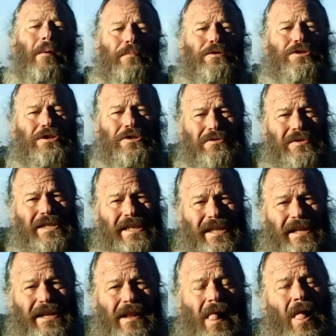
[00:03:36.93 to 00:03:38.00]

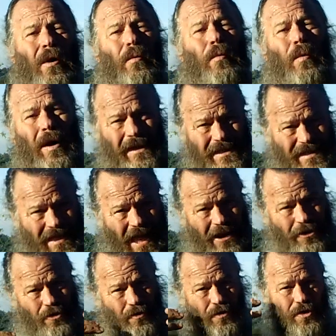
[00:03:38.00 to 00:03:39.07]
opportunity once
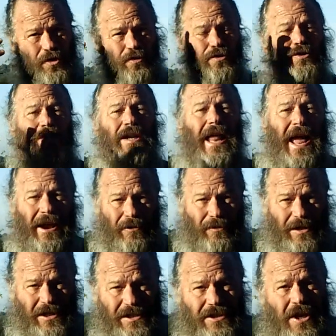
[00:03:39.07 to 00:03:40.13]
that you use
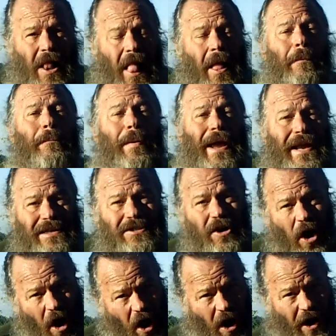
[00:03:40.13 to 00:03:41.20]
language
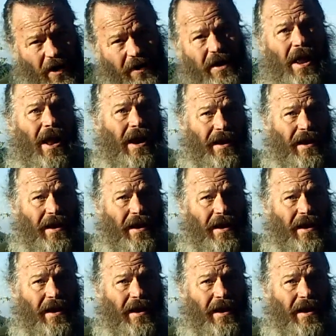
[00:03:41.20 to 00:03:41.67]
based on